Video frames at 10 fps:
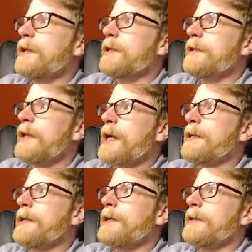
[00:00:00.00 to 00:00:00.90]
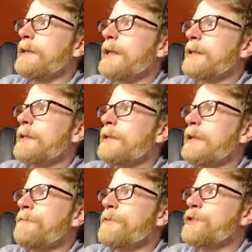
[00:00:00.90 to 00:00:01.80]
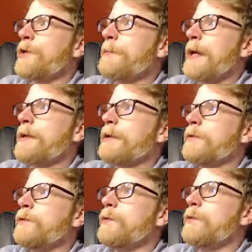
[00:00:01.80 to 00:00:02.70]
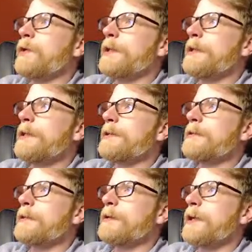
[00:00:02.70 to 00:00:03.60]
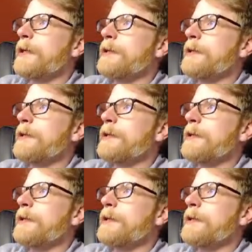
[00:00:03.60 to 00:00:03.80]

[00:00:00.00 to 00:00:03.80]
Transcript: Lot of little infantrymen. Ooh, look at this. Okay.